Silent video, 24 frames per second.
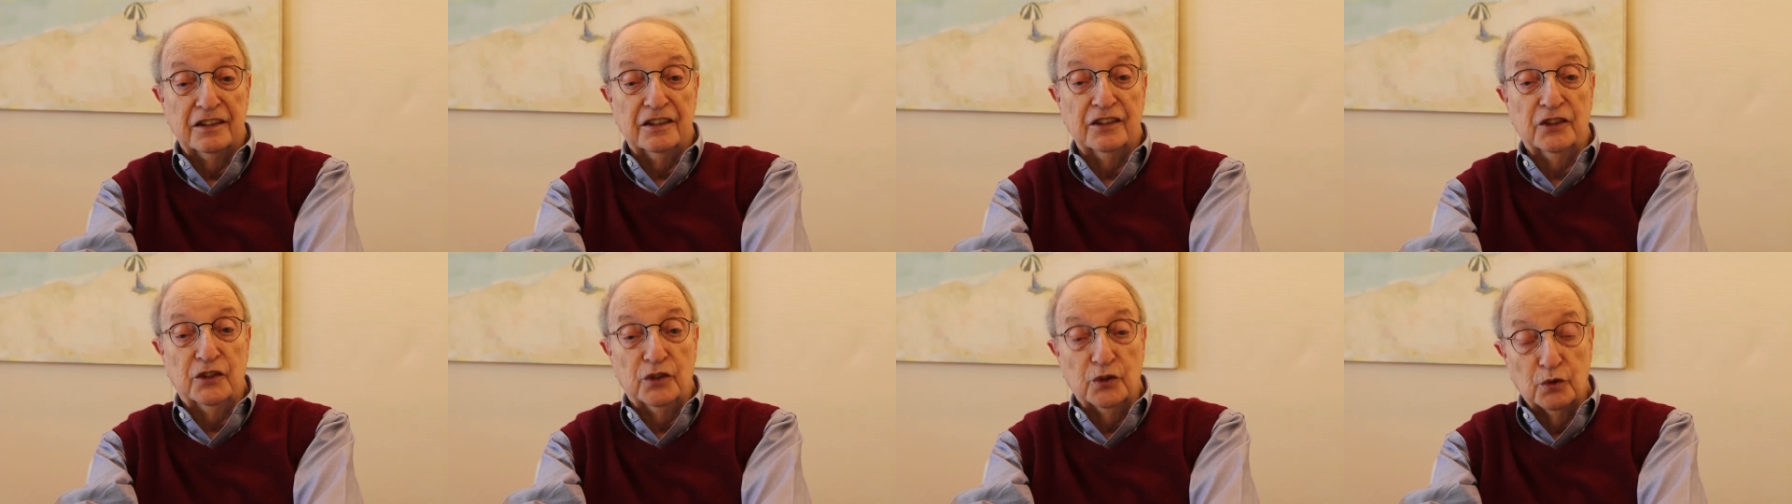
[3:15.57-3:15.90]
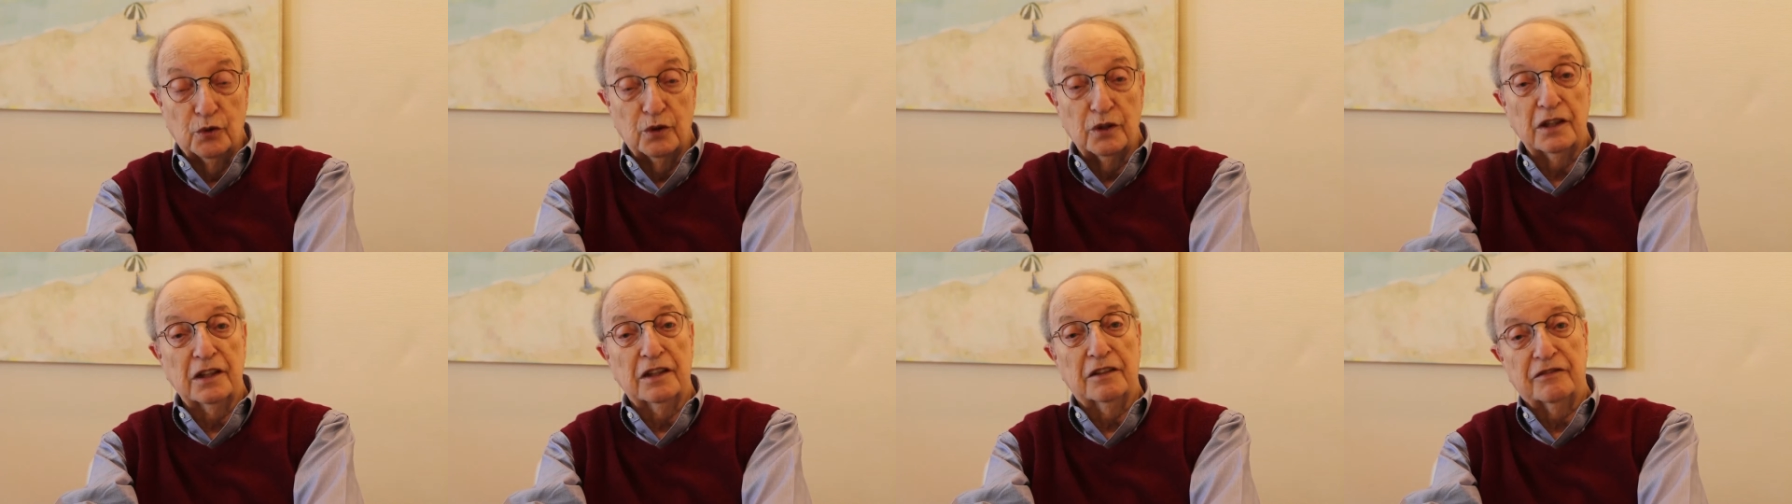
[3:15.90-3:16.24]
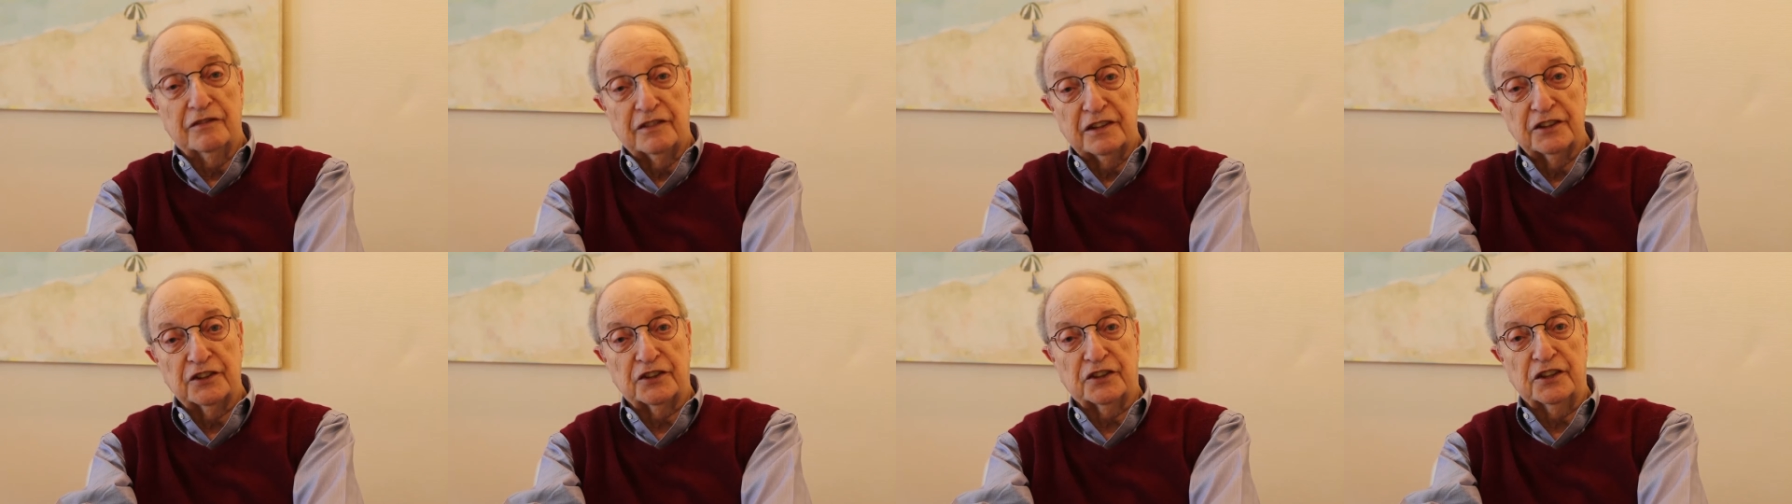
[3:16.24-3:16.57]
you will
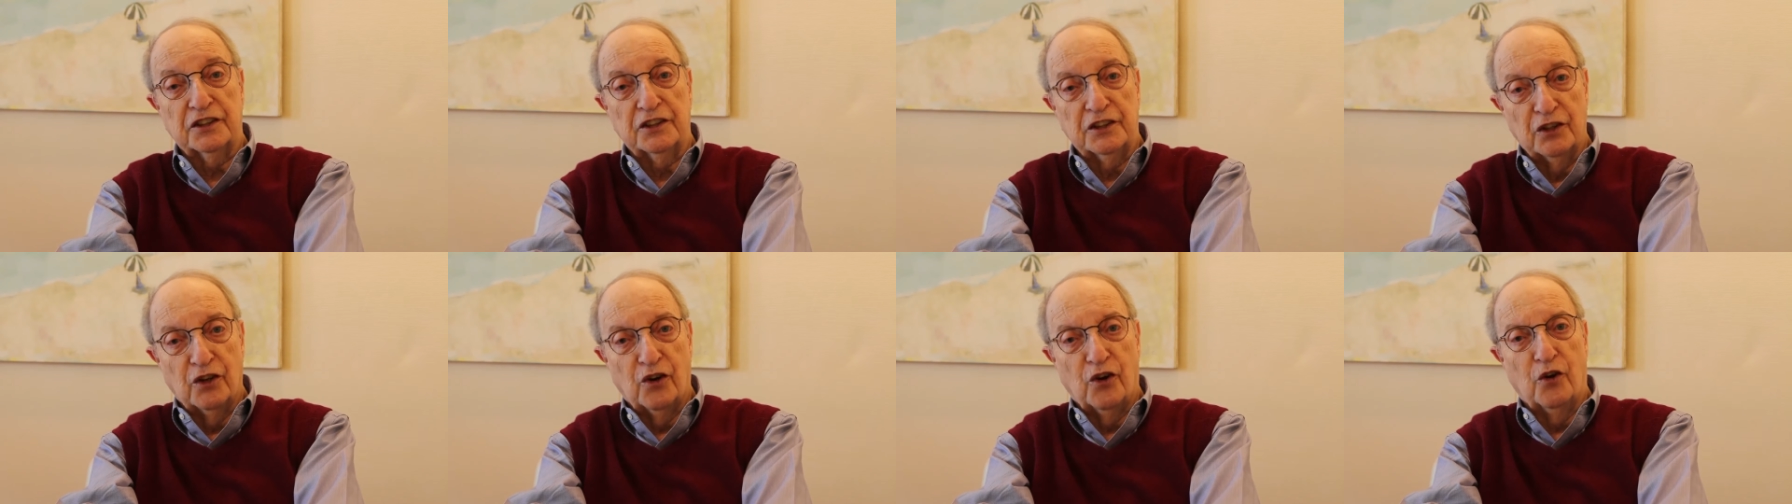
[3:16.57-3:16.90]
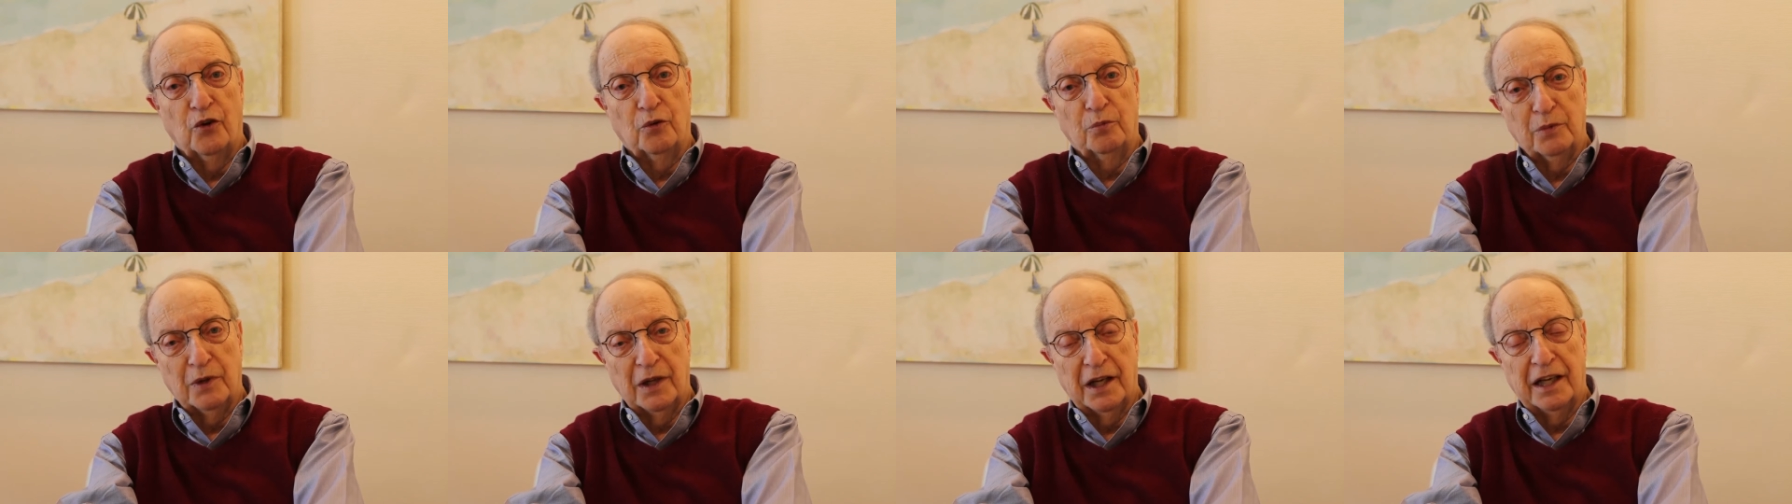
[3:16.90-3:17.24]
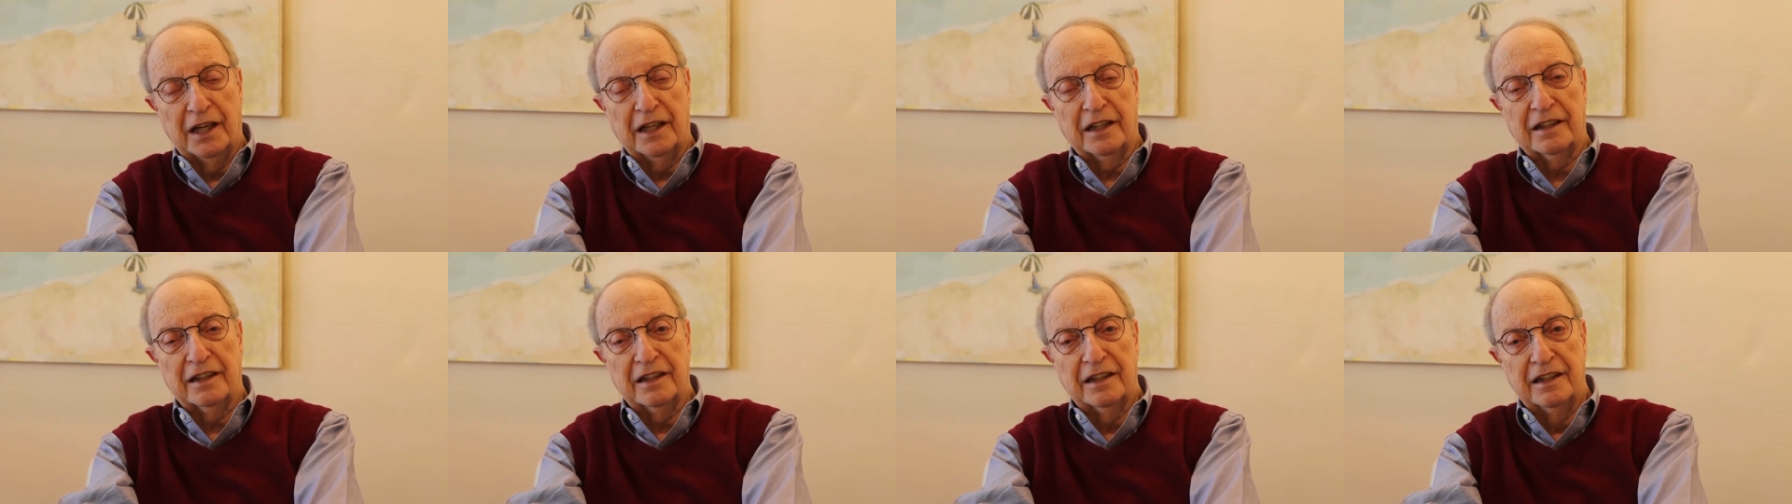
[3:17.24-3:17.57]
live to see a
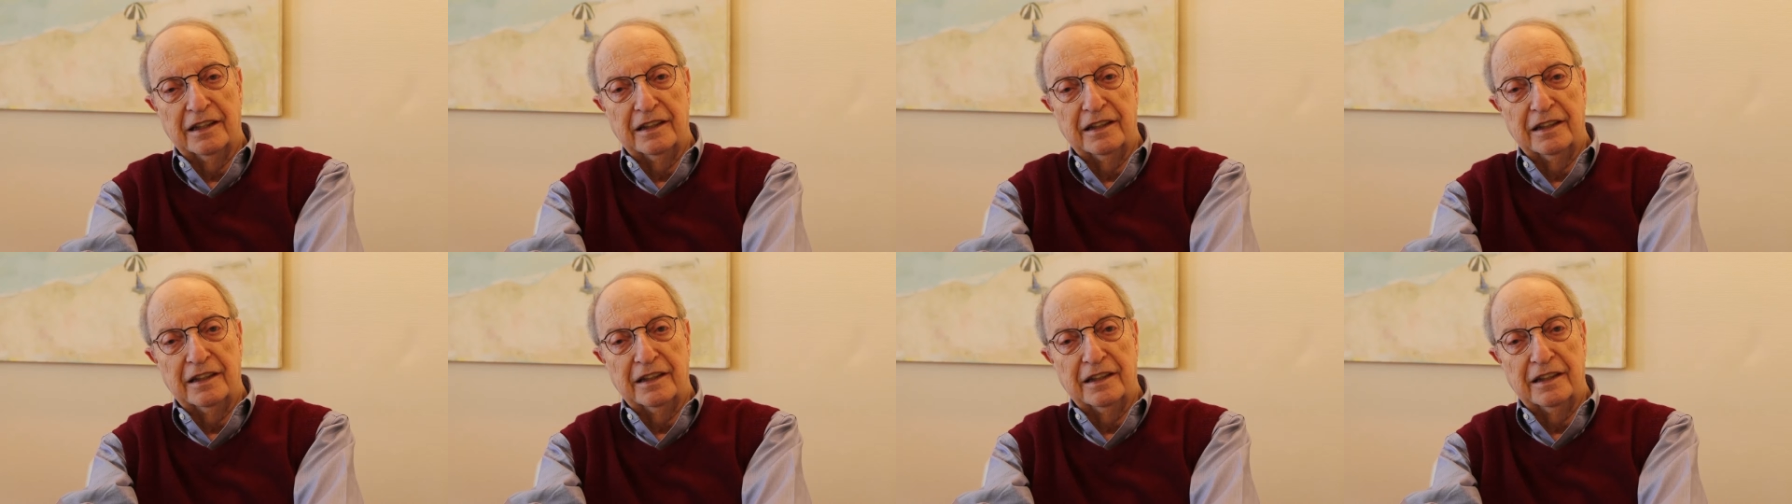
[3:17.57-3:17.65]
homeland.